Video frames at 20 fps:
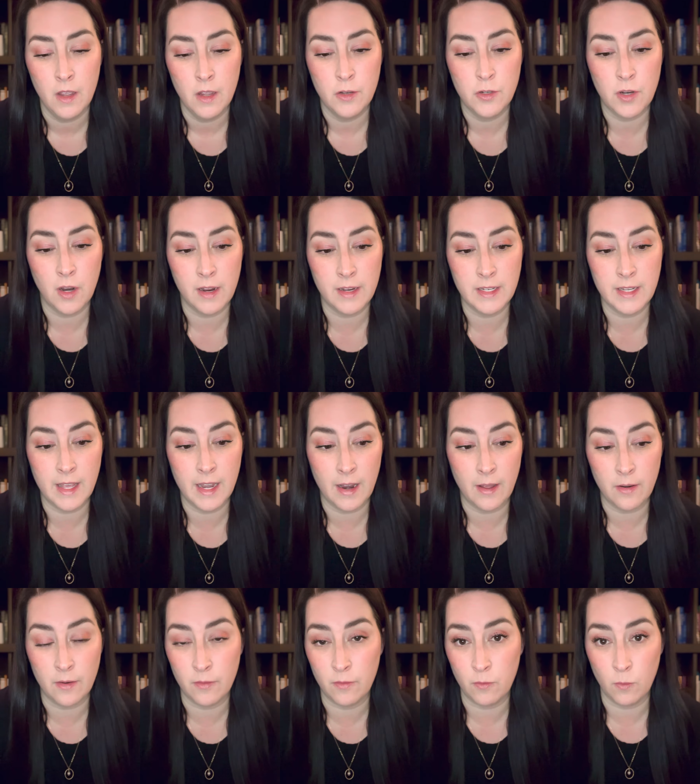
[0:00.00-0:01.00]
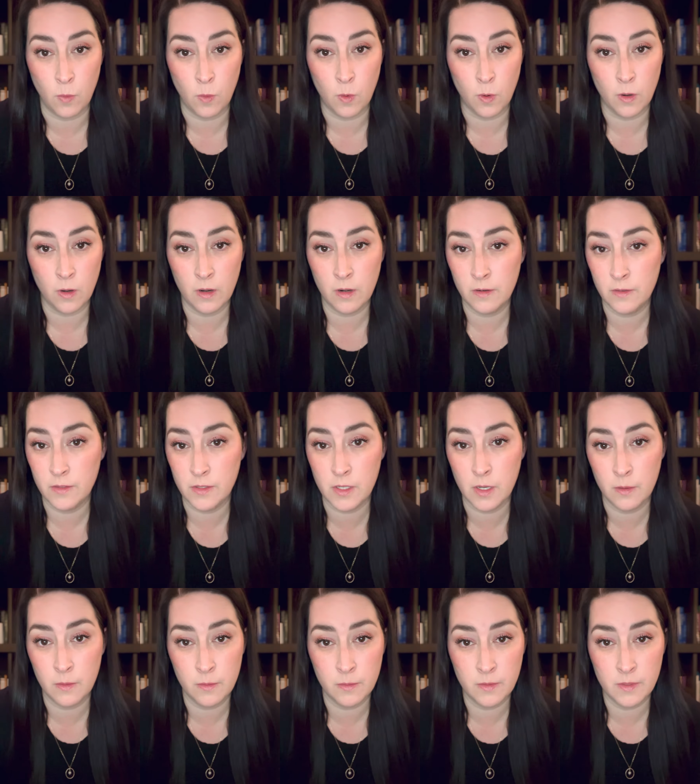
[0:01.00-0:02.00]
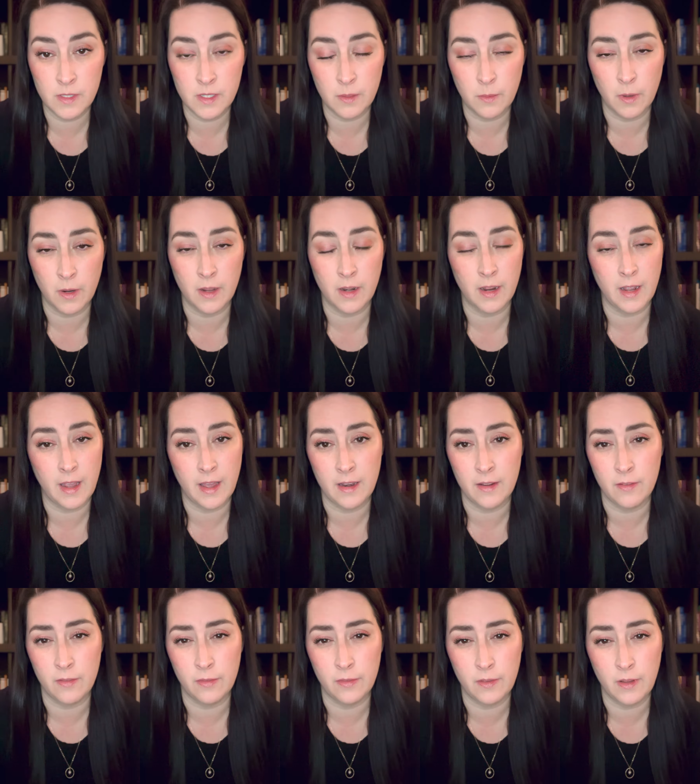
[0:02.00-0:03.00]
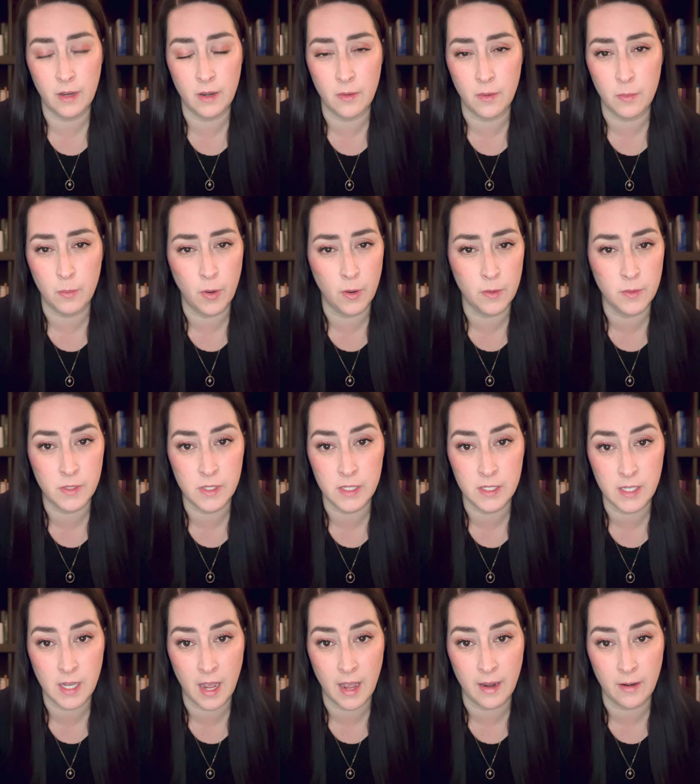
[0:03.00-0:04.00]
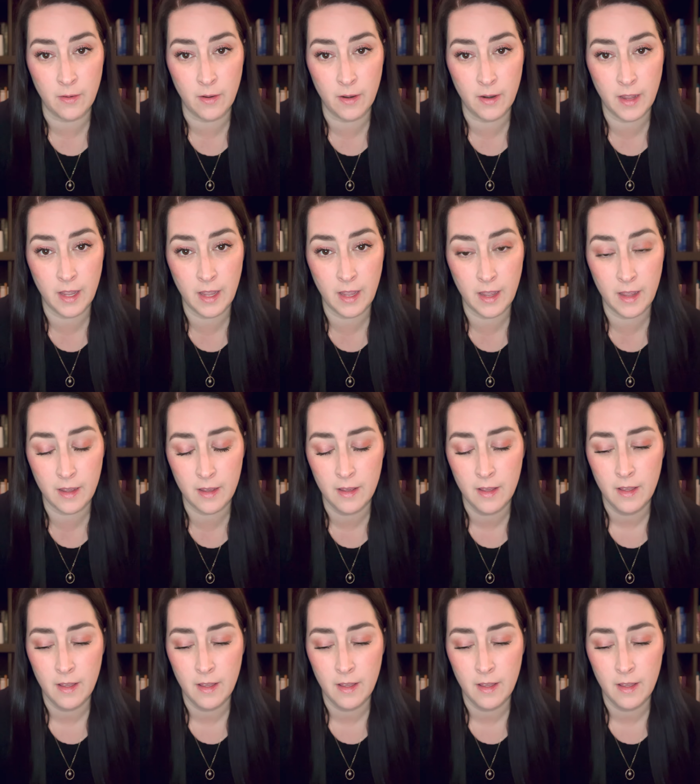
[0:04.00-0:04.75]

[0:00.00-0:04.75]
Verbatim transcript: trying to get out of war zones, that we're going to kind of, you know, impose this hierarchy